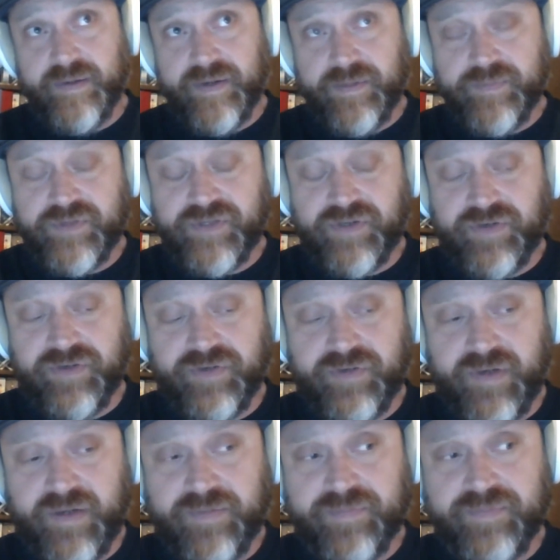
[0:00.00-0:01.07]
I'm sure
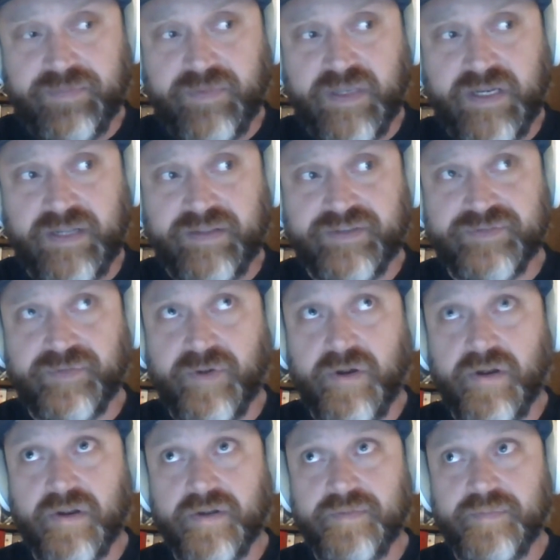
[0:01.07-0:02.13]
I'm getting this
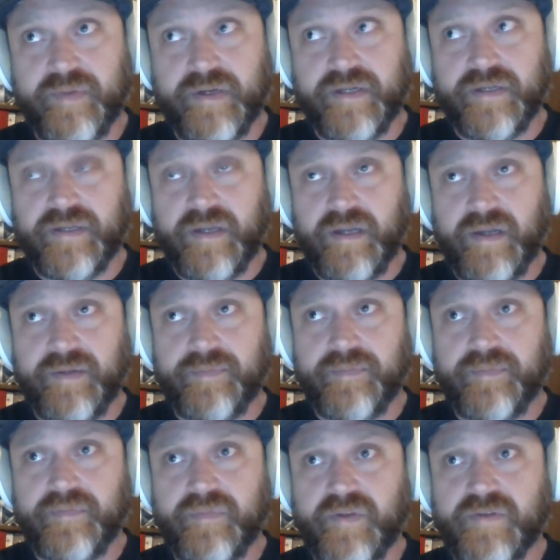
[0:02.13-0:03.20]
wrong, but
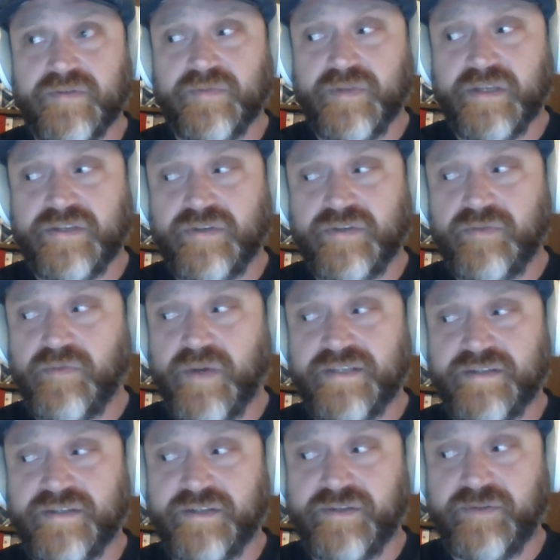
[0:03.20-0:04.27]
um, there's really two
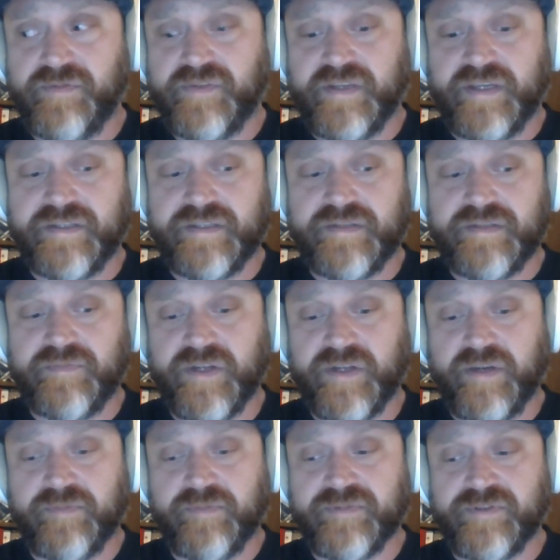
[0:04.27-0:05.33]
ways to do things when it
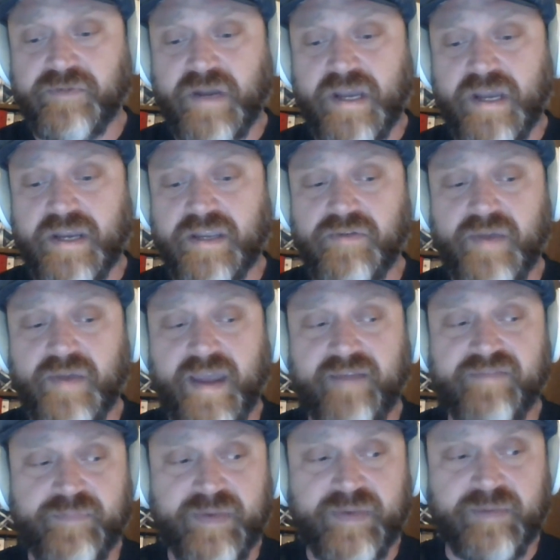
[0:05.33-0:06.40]
comes to writing. You have
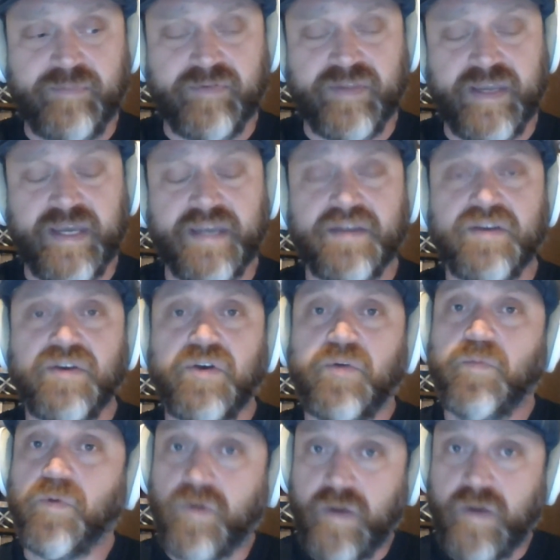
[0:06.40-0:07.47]
the people that
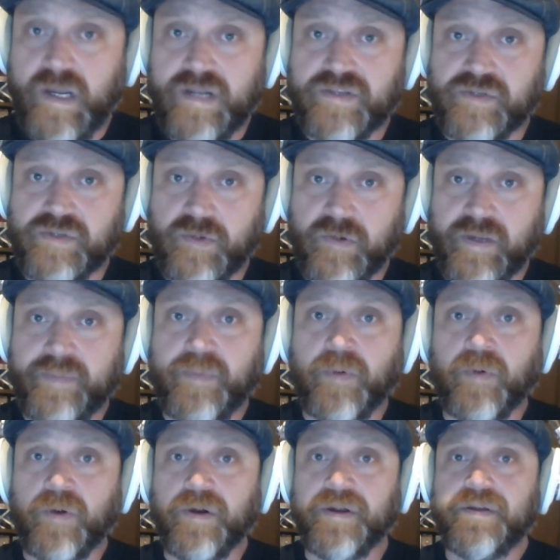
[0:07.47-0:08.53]
will create a
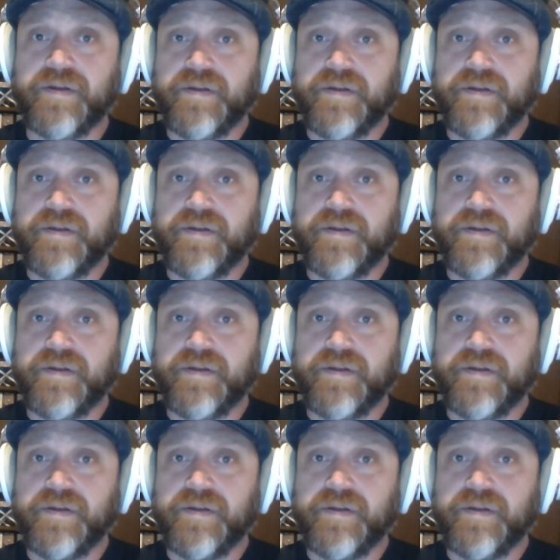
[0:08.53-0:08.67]
storyboard